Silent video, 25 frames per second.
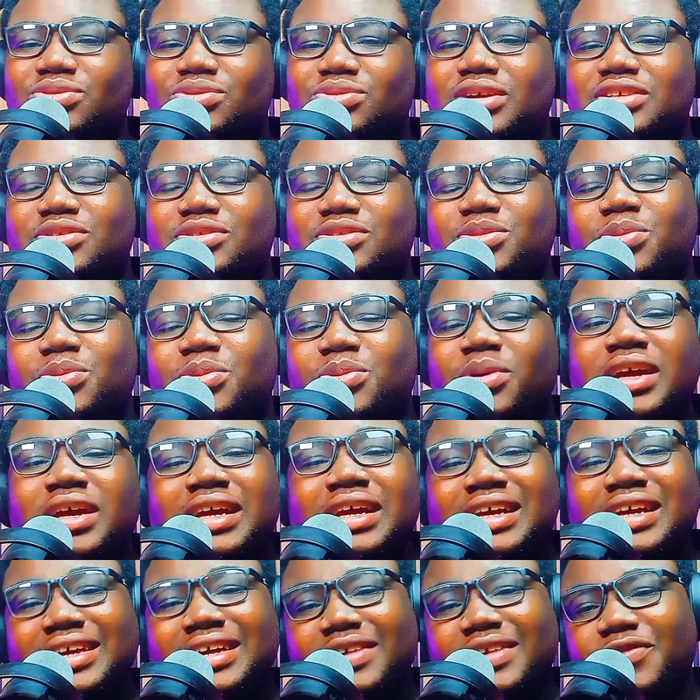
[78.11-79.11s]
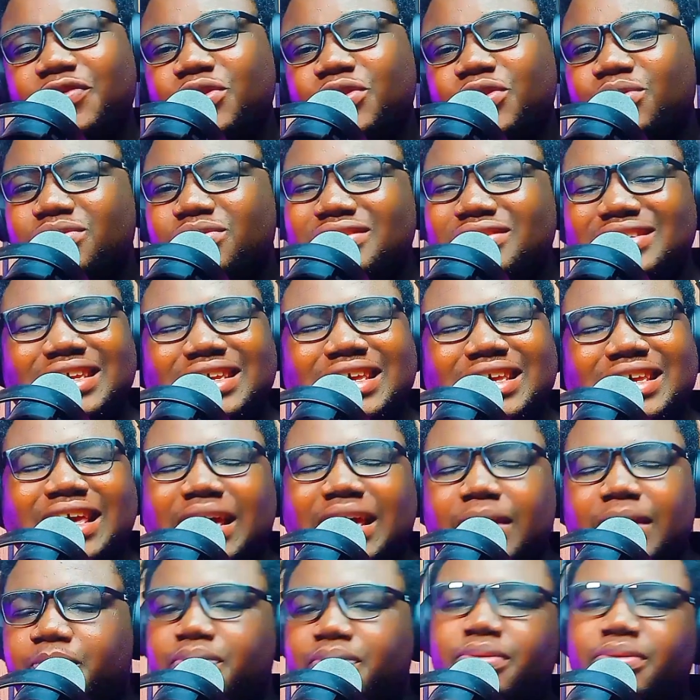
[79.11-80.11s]
And so if you
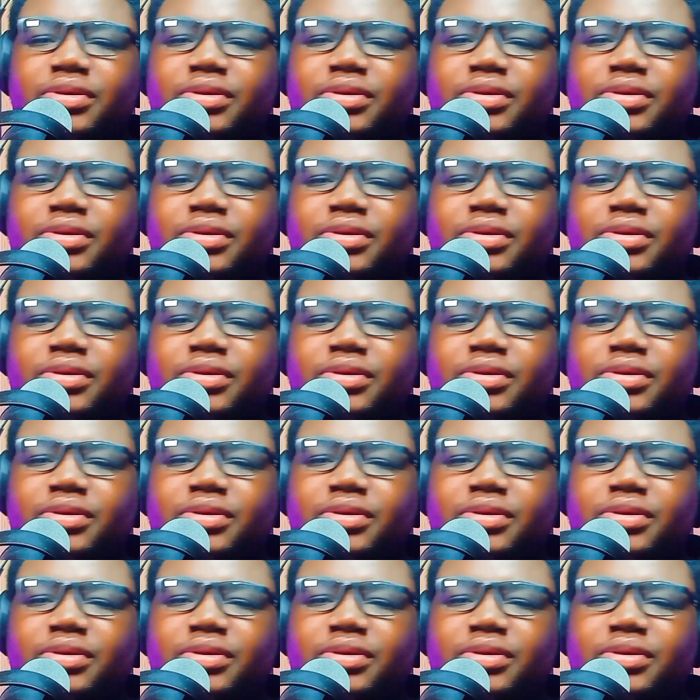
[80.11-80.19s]
skip